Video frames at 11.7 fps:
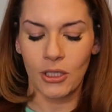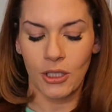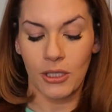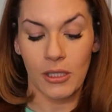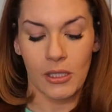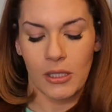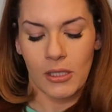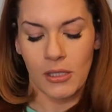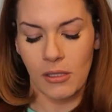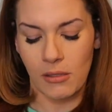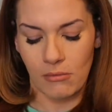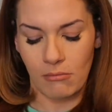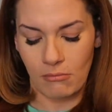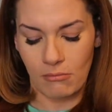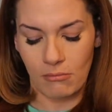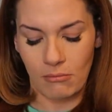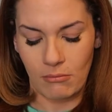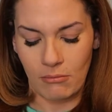just
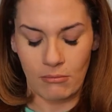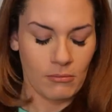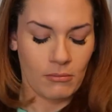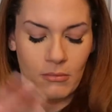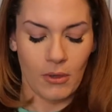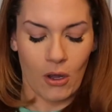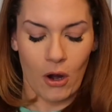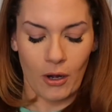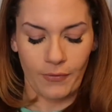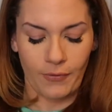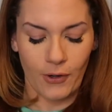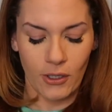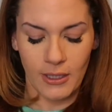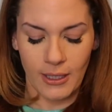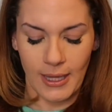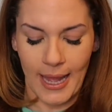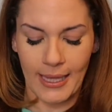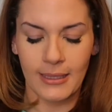on first
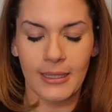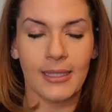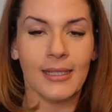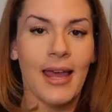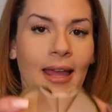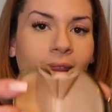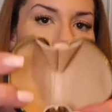glance, is that